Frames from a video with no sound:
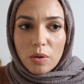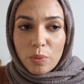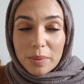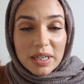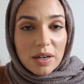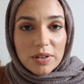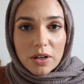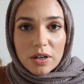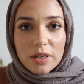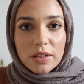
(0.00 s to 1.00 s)
Women have it
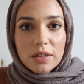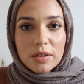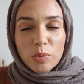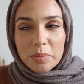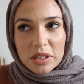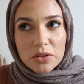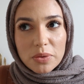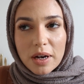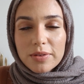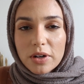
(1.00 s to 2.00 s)
hard. Women do
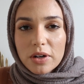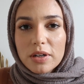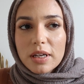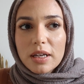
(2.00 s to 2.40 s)
have it hard,